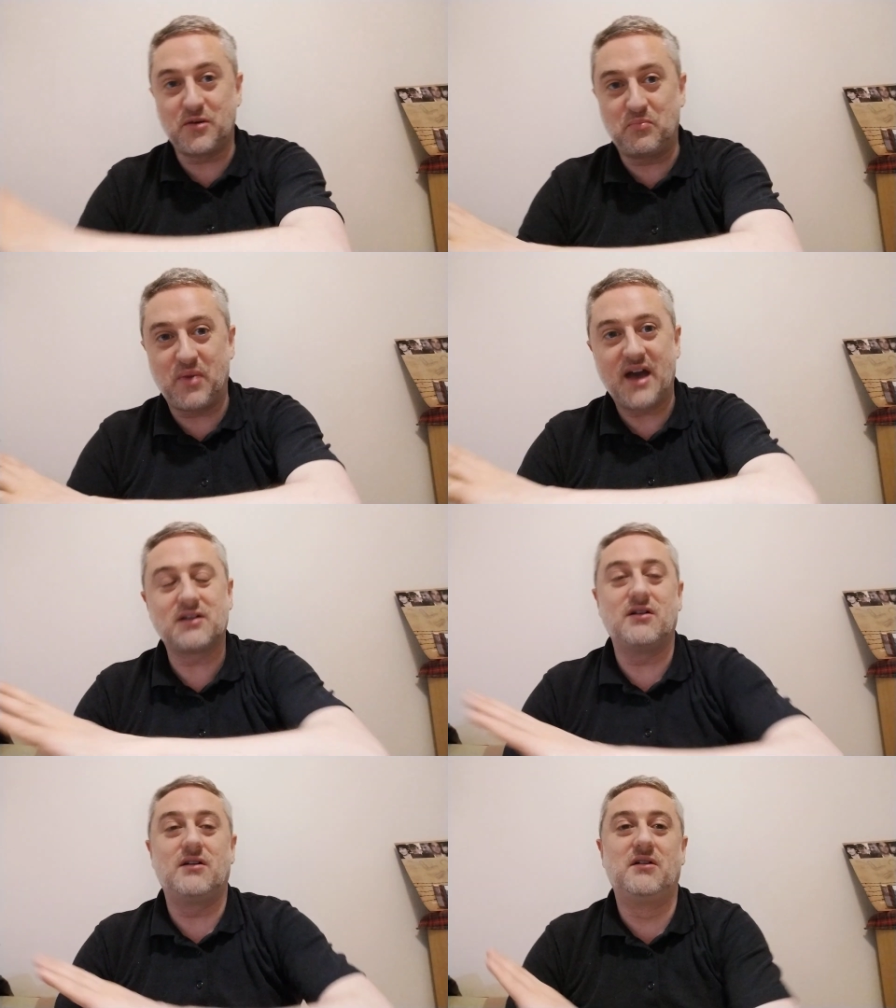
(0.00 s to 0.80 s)
back
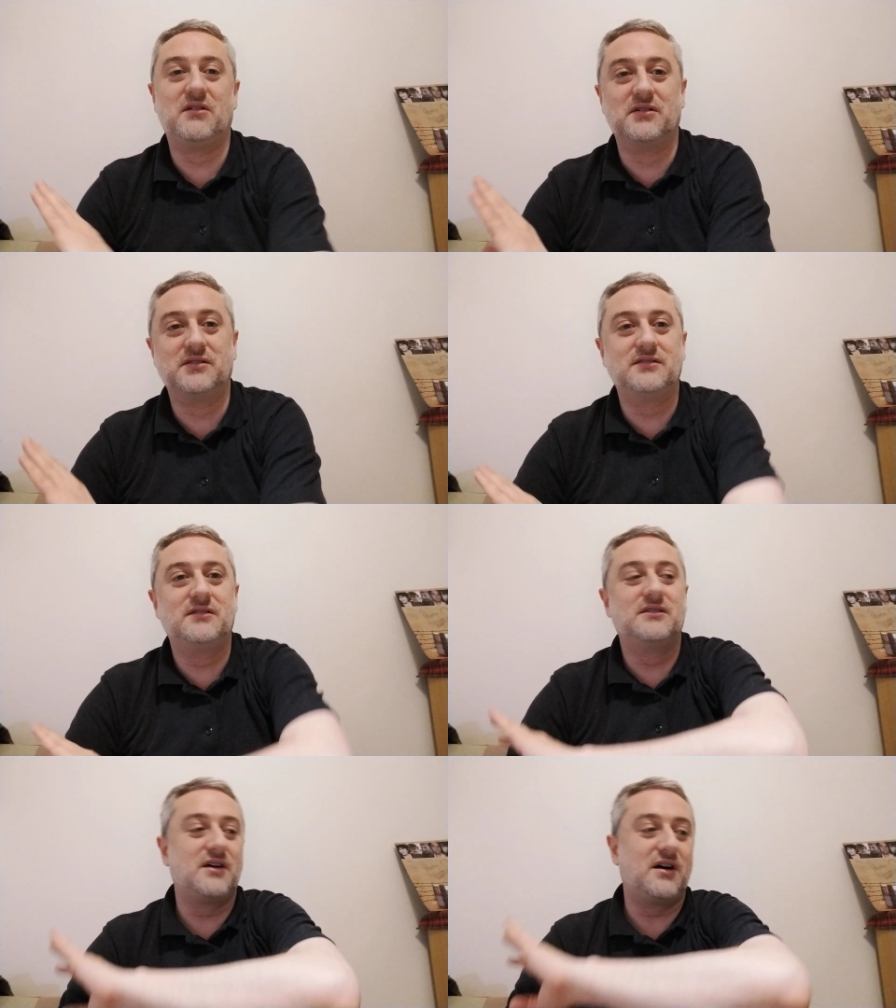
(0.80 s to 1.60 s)
on
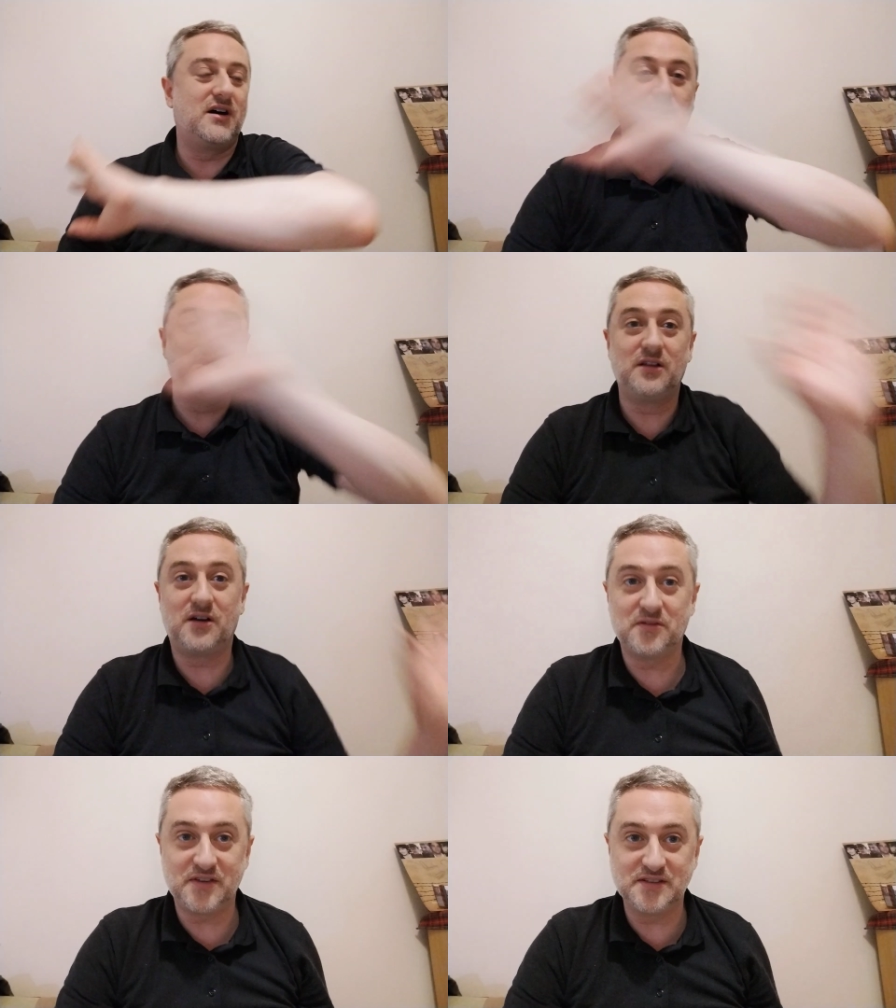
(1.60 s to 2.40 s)
a lot of
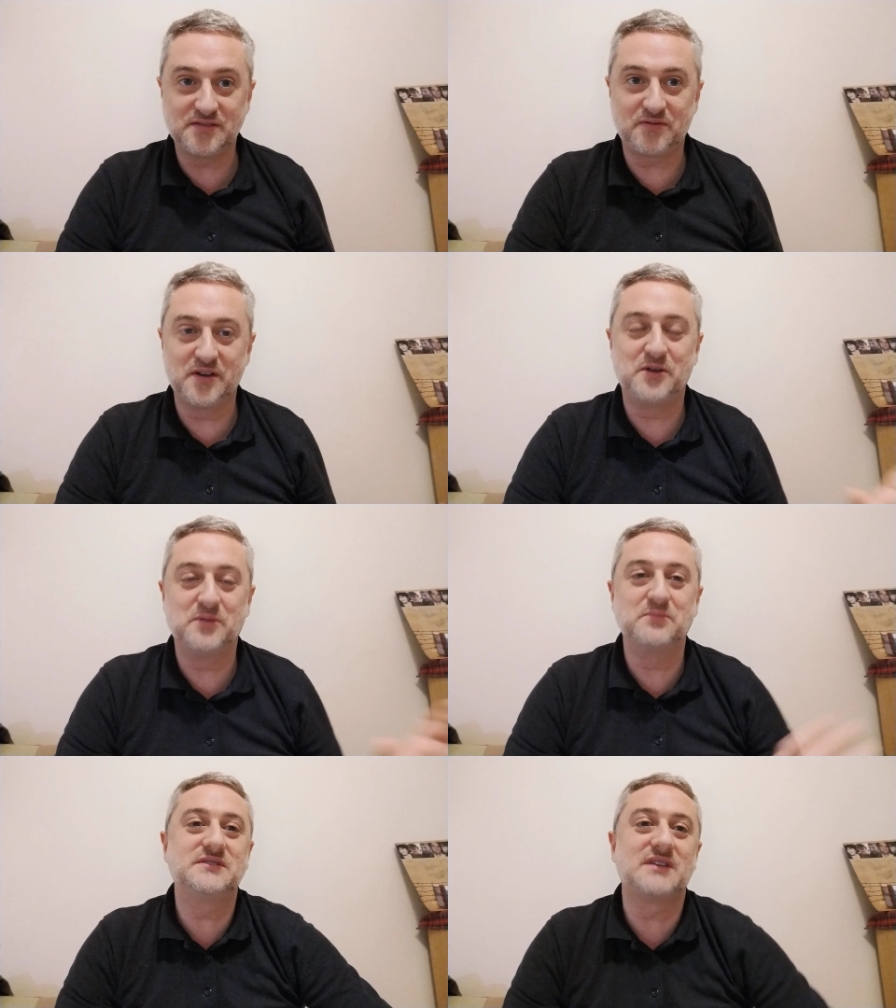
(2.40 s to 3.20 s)
his
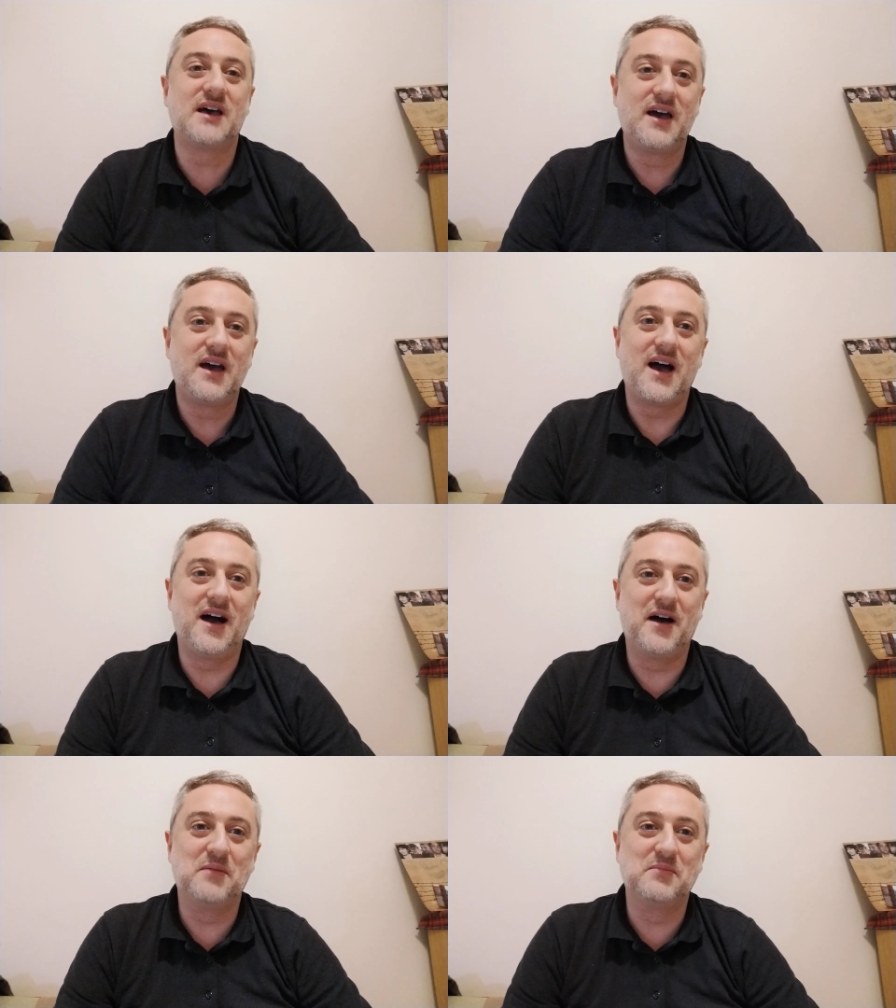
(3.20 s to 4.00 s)
films,
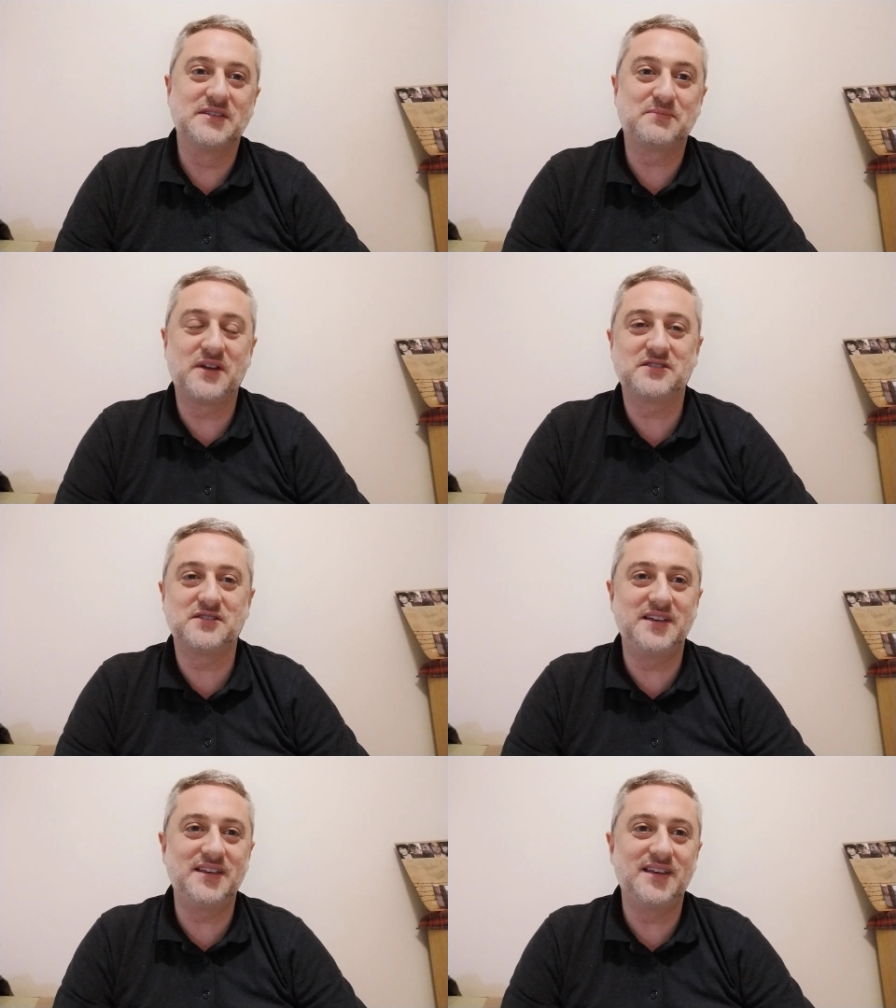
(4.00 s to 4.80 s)

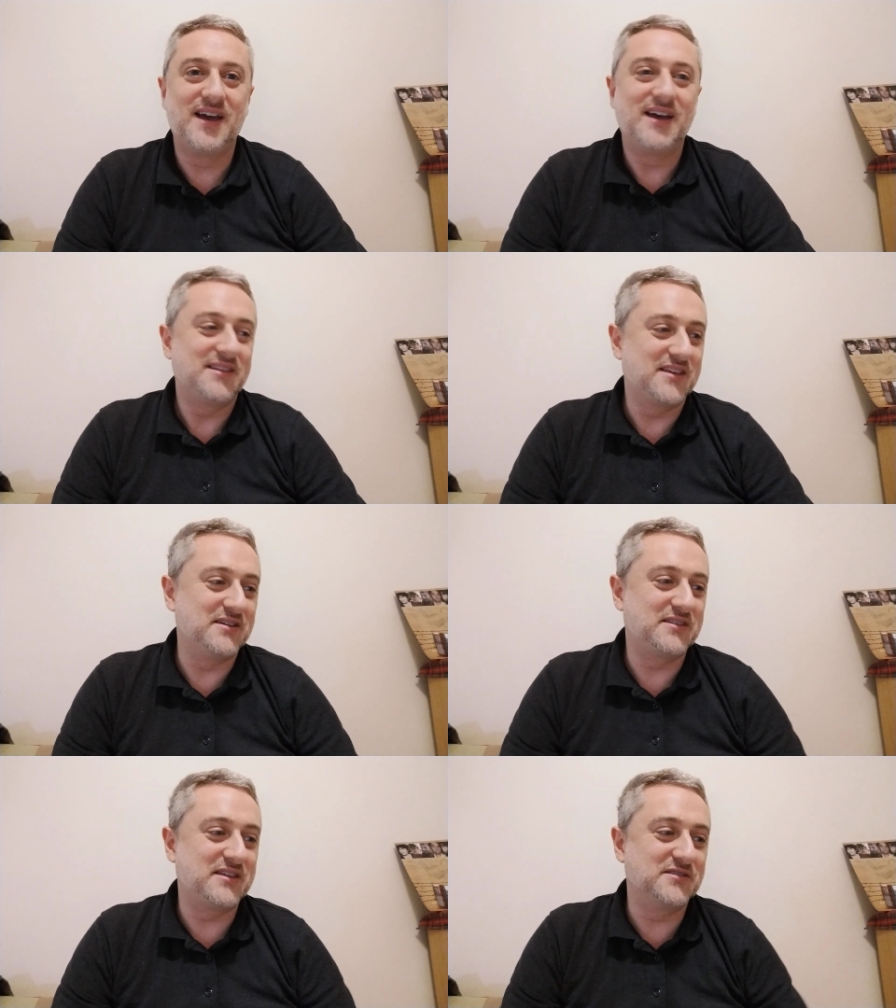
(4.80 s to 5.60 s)
especially
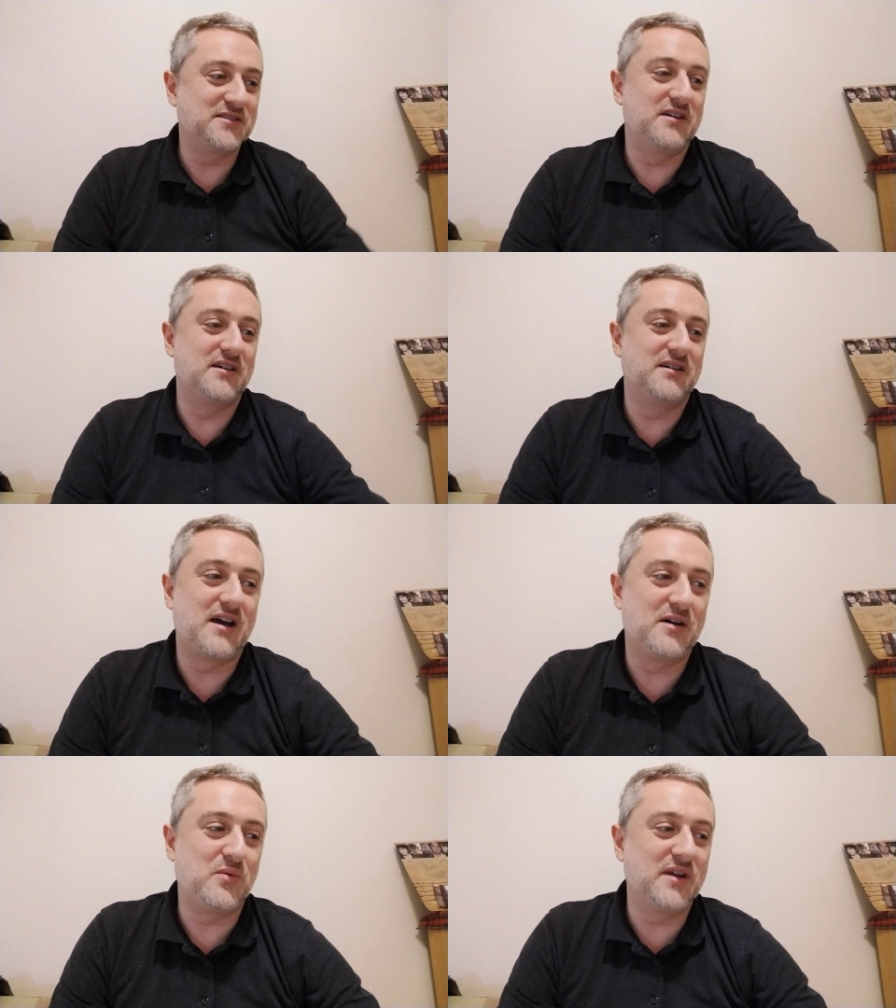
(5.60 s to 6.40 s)
there's a
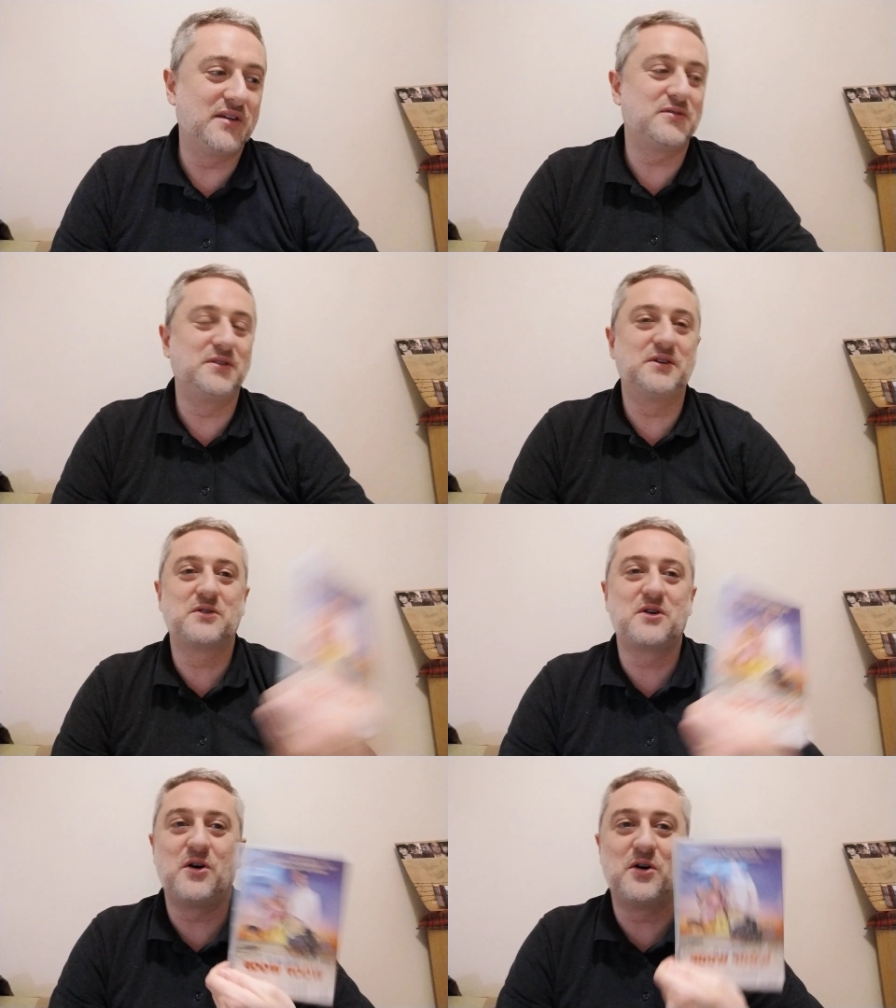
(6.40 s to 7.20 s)
wonderful little
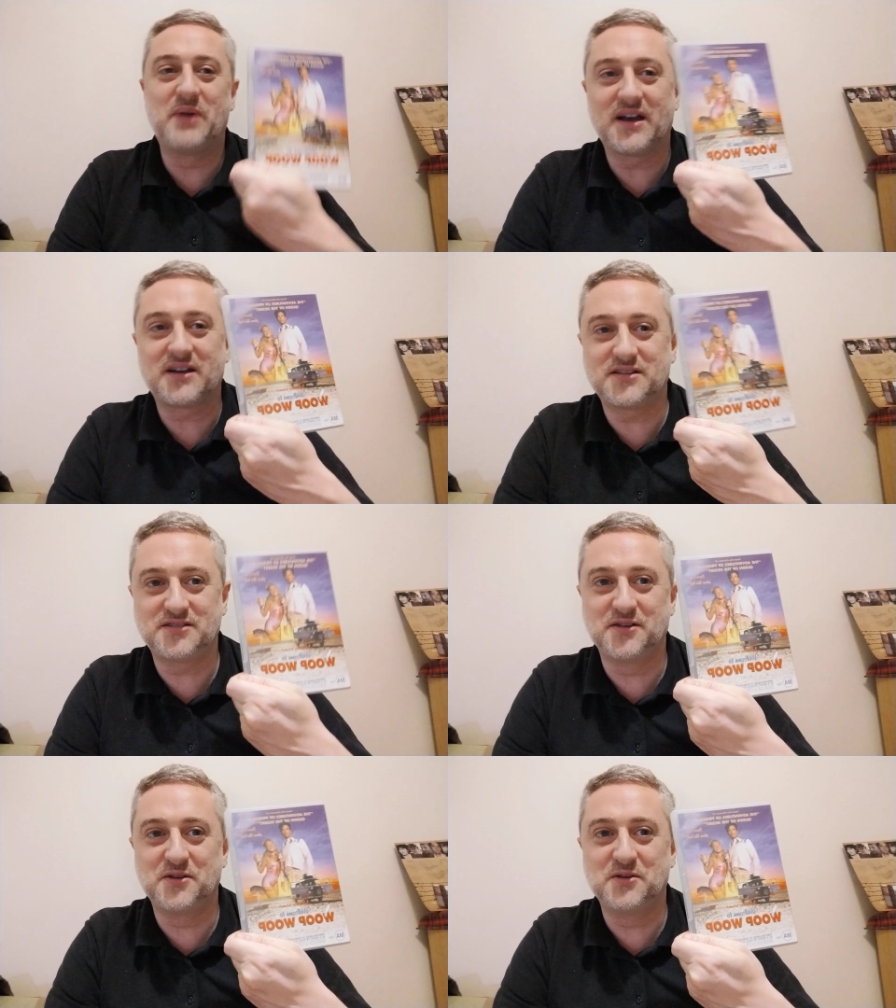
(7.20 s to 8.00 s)
callback
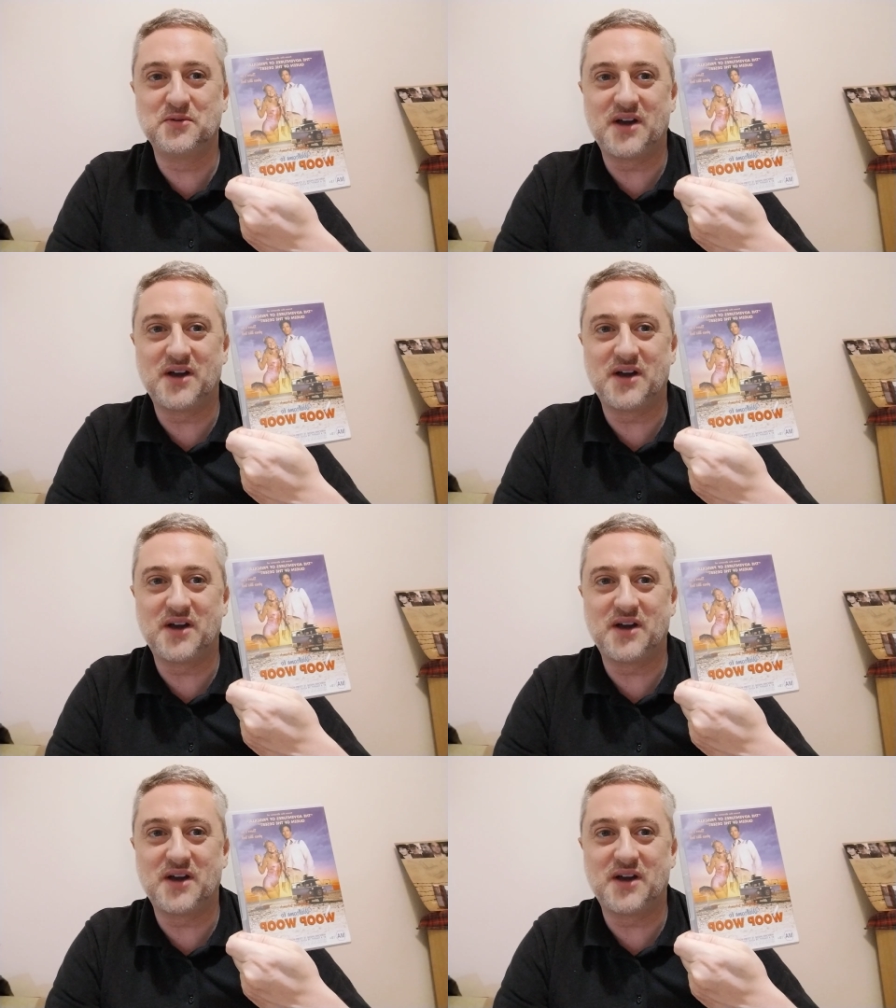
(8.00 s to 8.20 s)
to